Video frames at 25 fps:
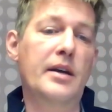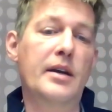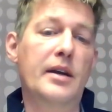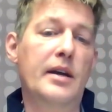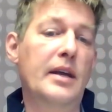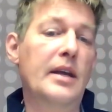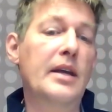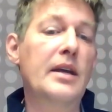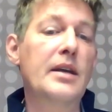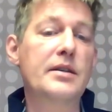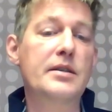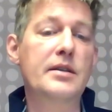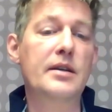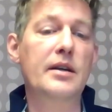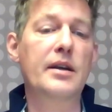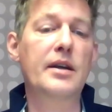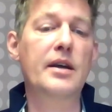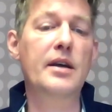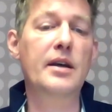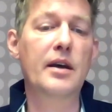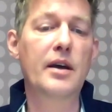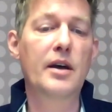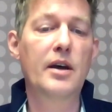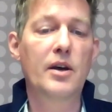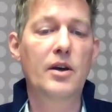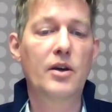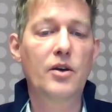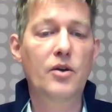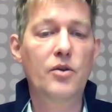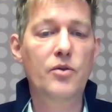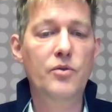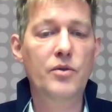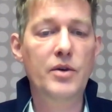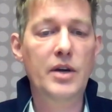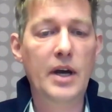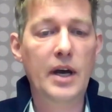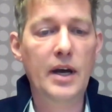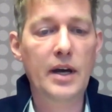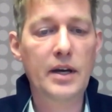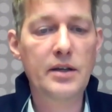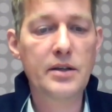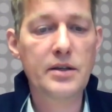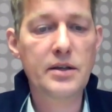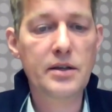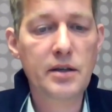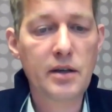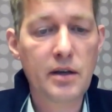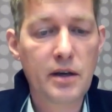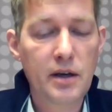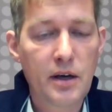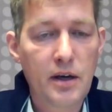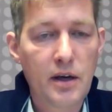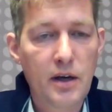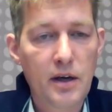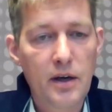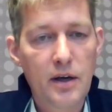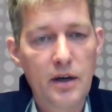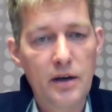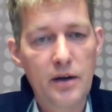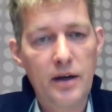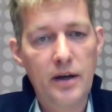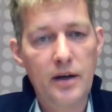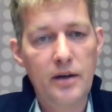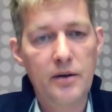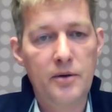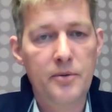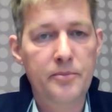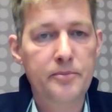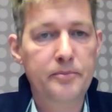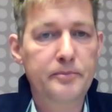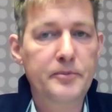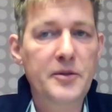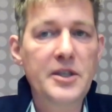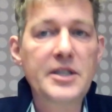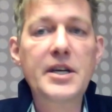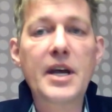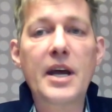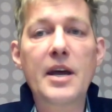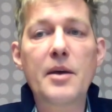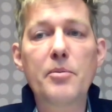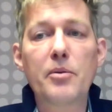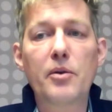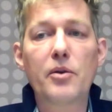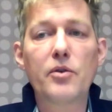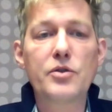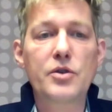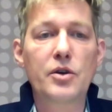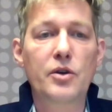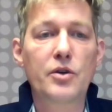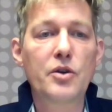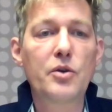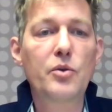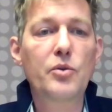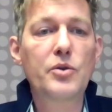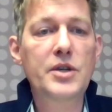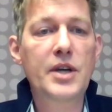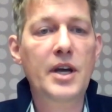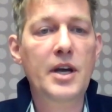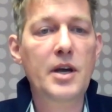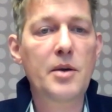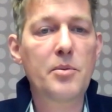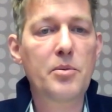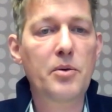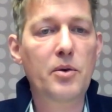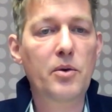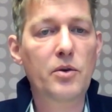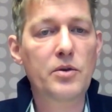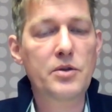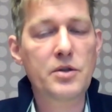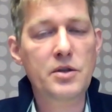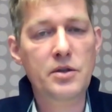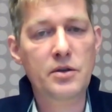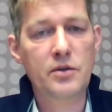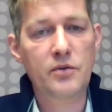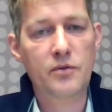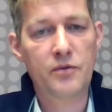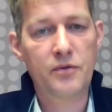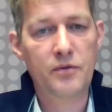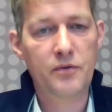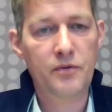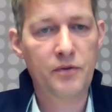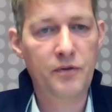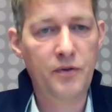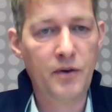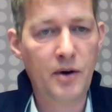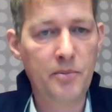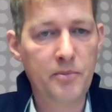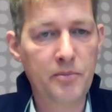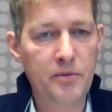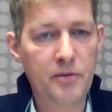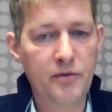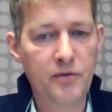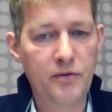easily create tables or new tables from